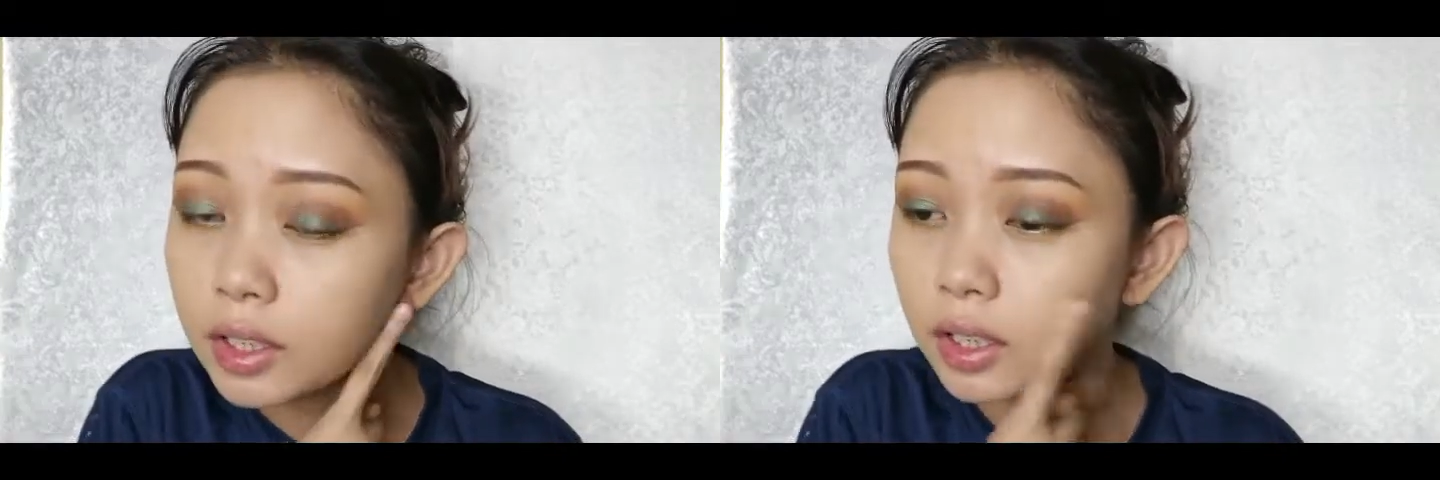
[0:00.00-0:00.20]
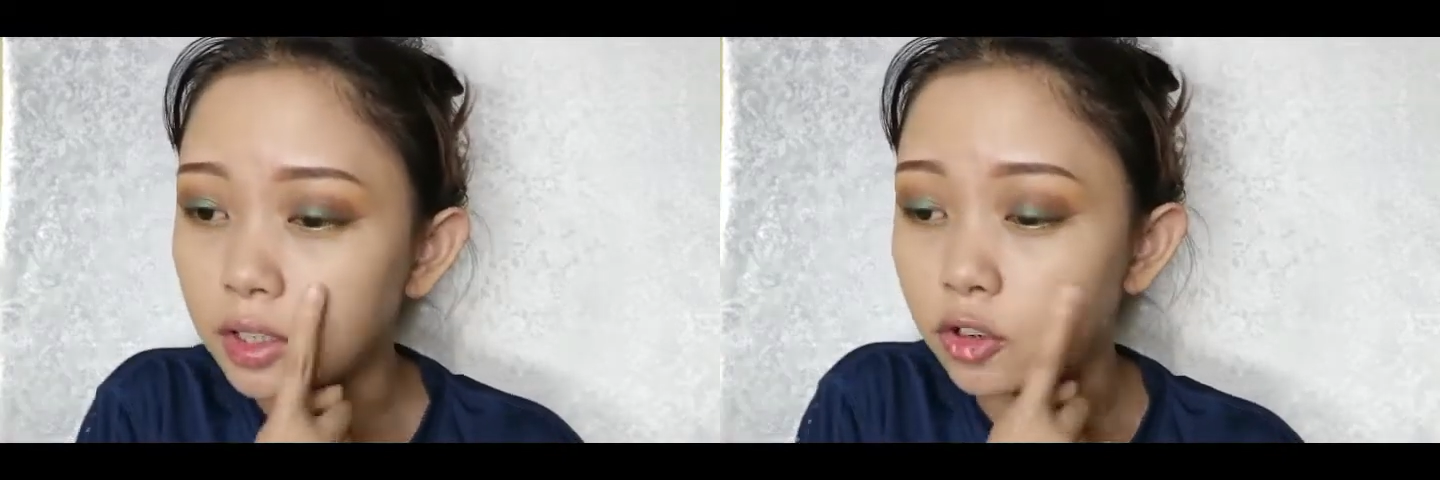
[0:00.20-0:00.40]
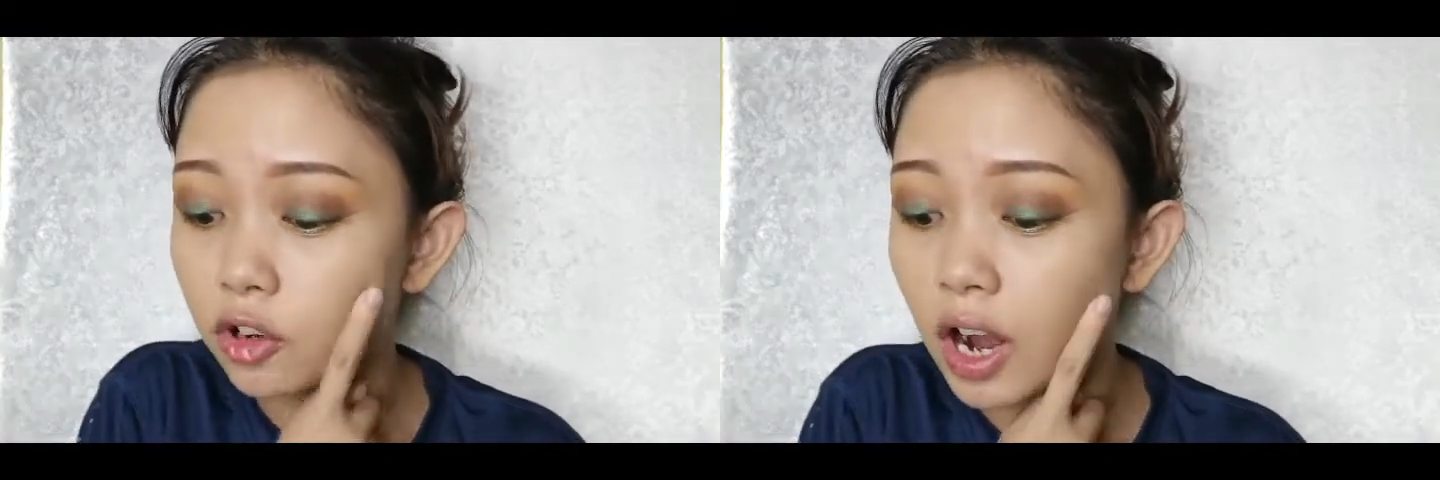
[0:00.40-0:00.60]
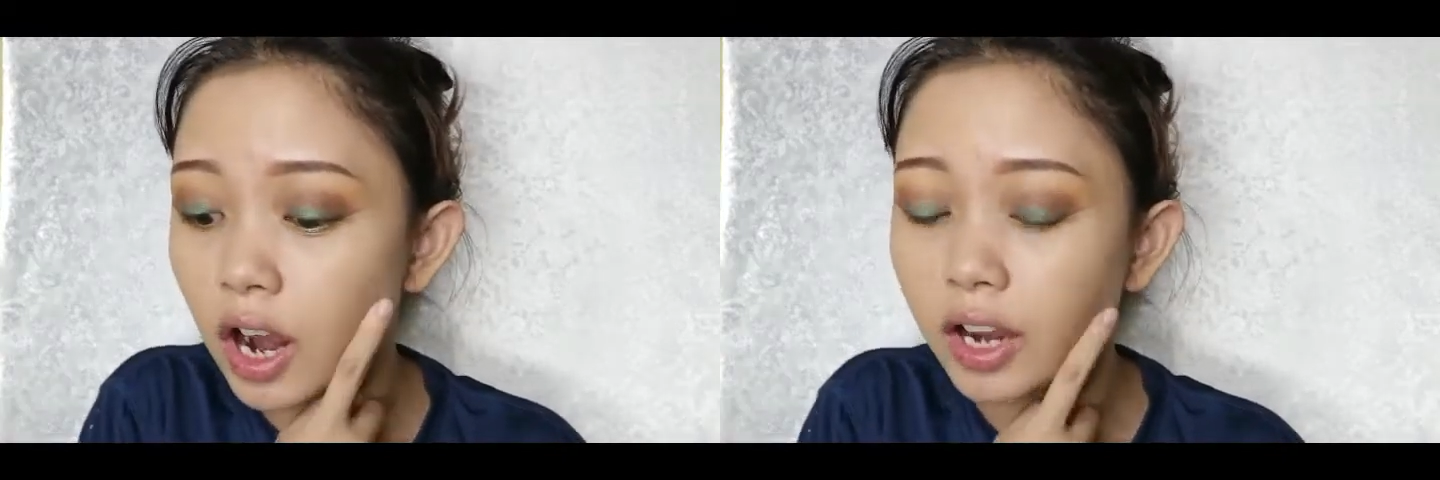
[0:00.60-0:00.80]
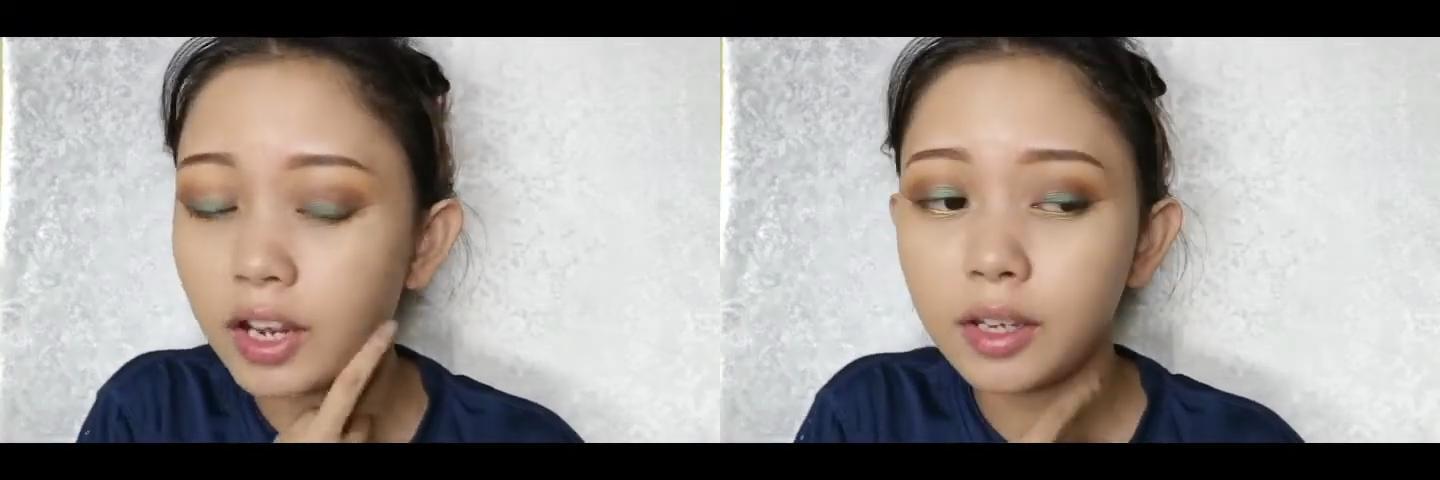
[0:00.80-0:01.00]
It's
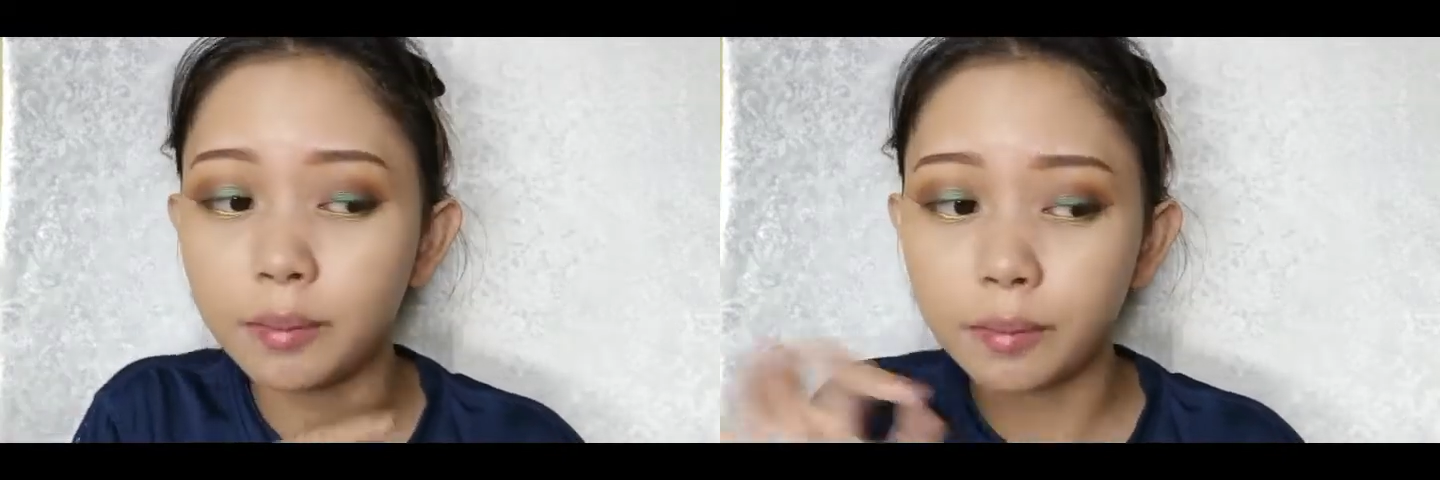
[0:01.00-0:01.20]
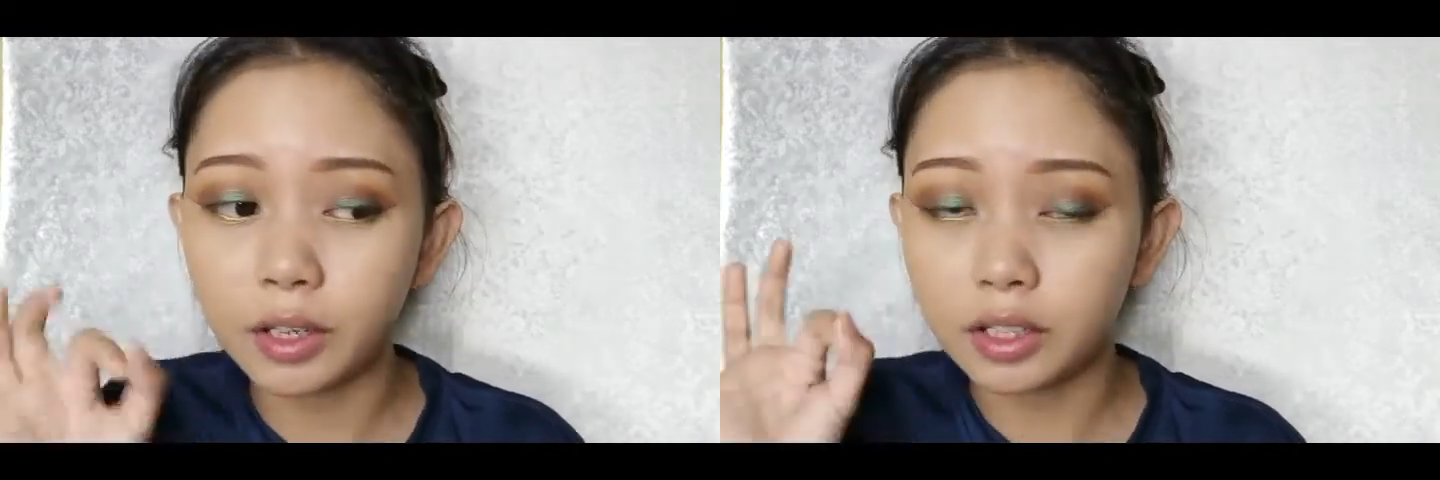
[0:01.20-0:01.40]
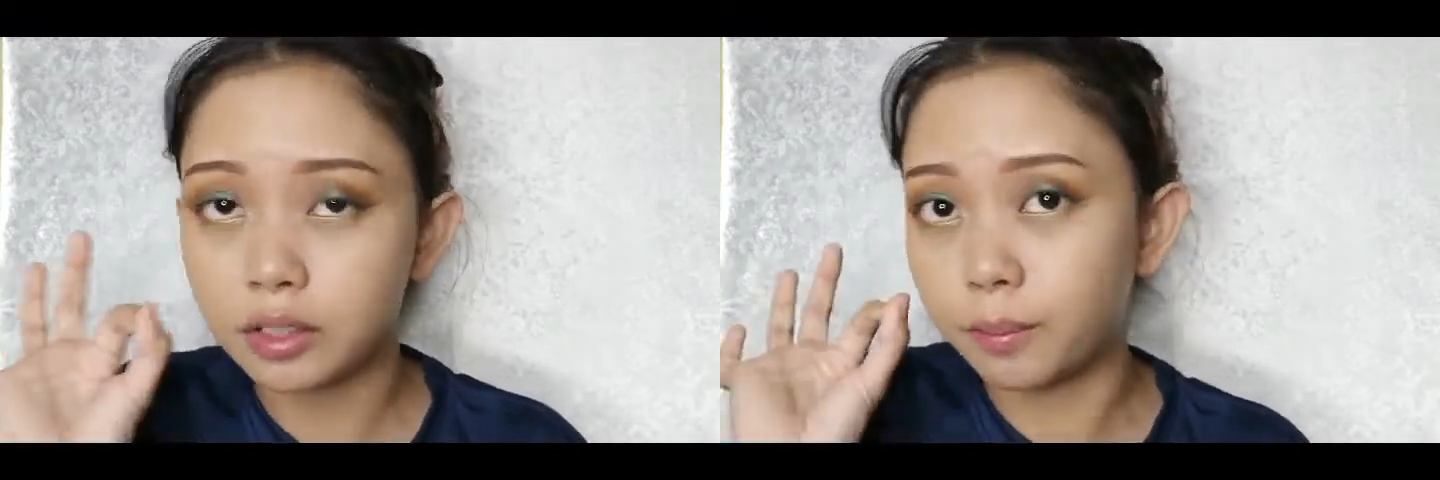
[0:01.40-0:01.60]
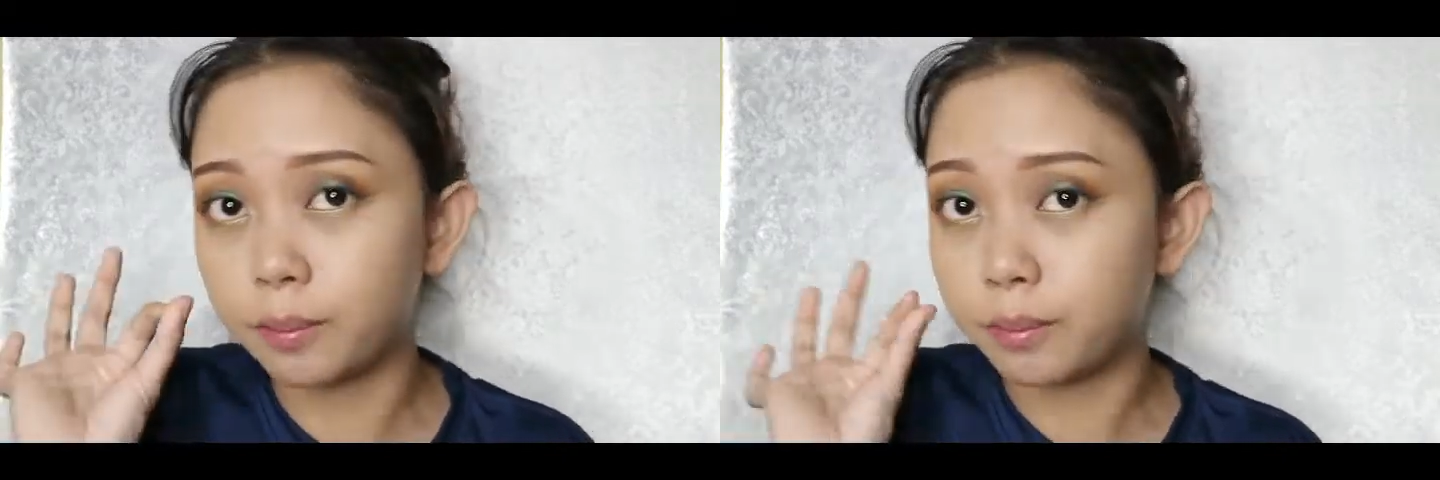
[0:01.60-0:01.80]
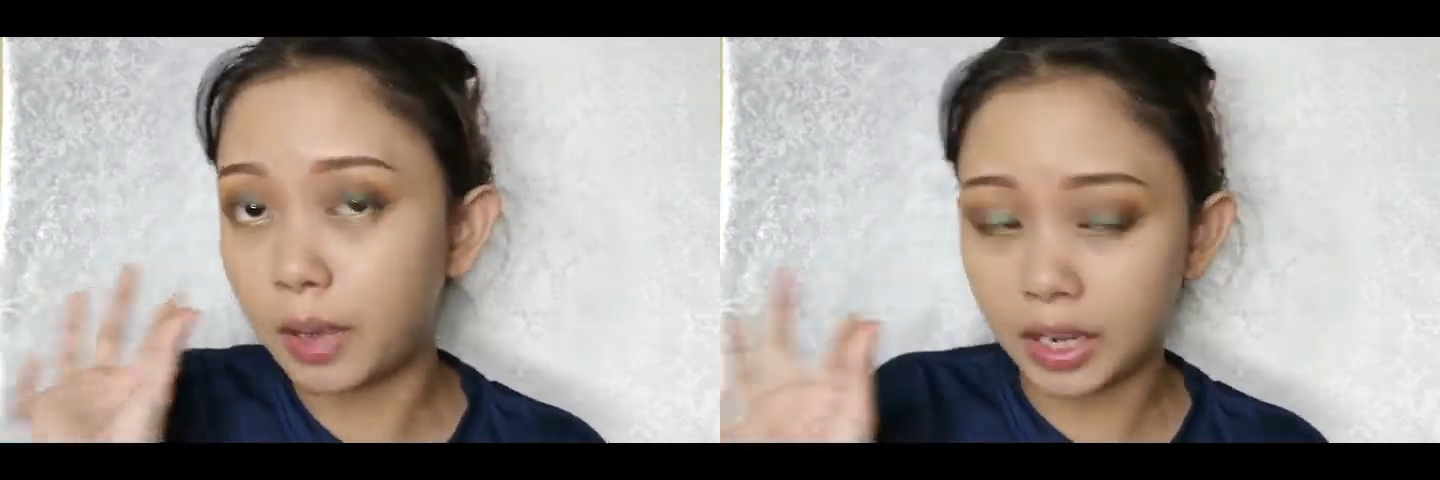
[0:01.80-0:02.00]
dry, it's
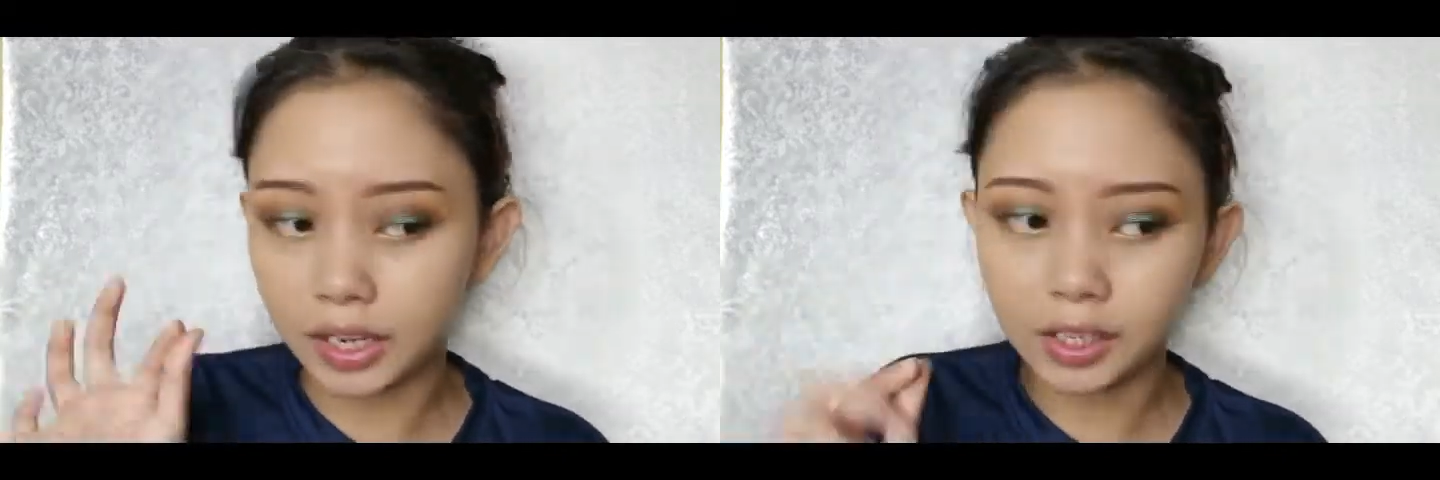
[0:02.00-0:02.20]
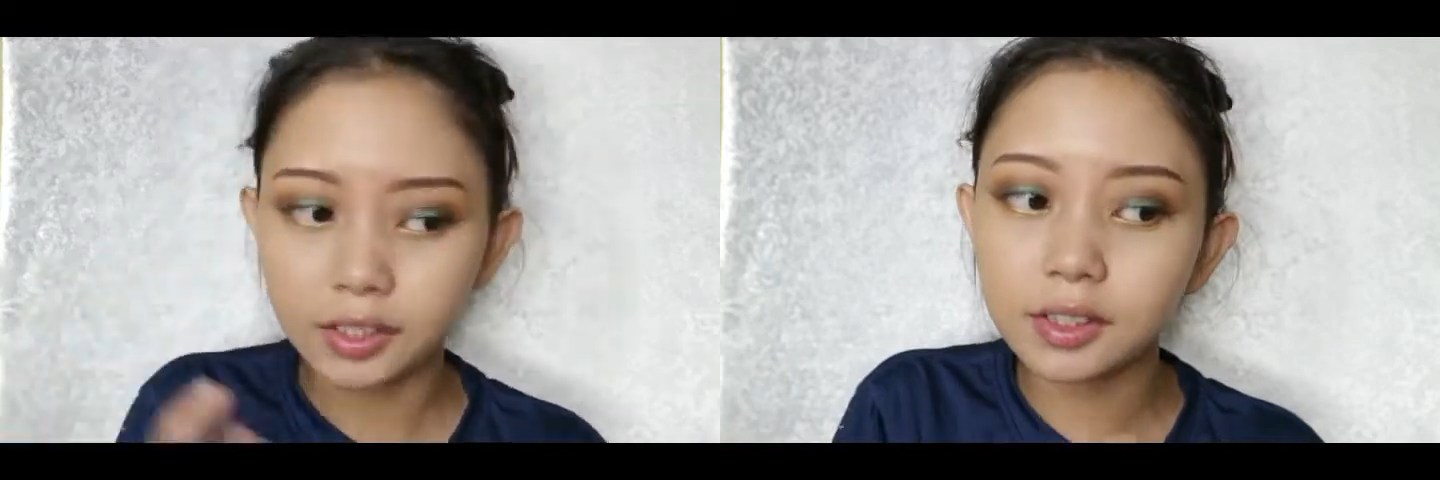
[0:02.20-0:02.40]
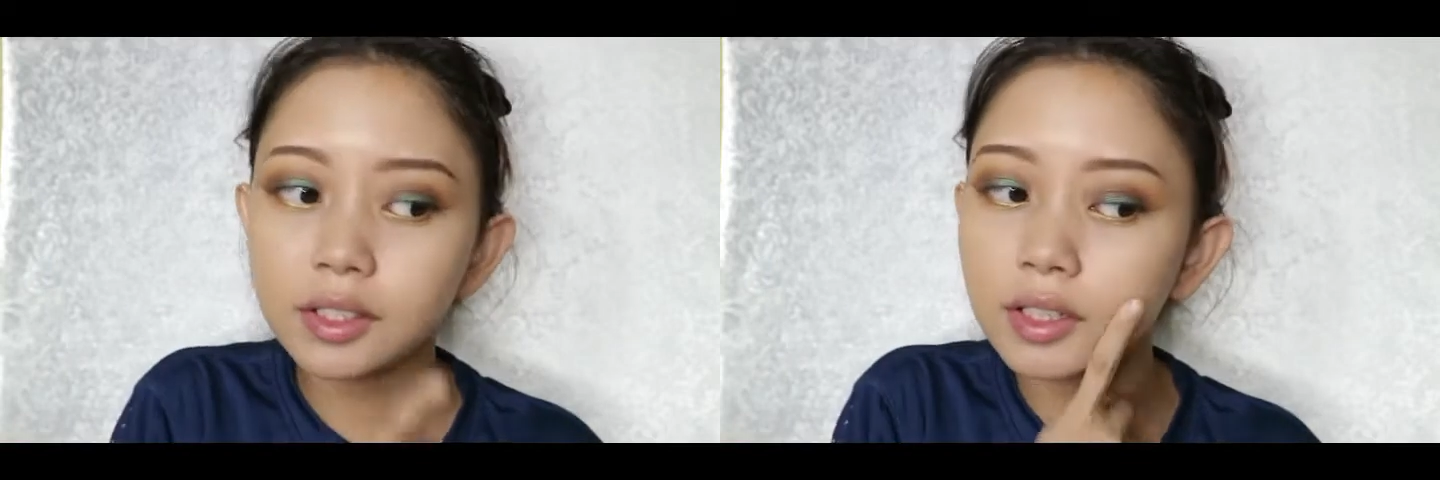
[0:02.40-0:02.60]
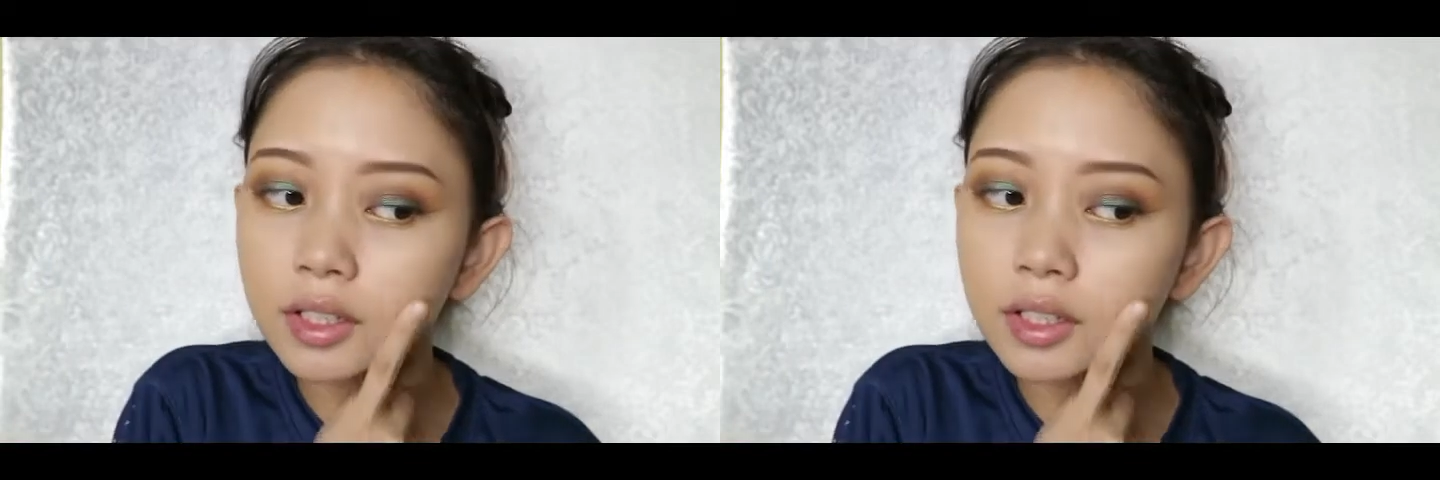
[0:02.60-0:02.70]
matte,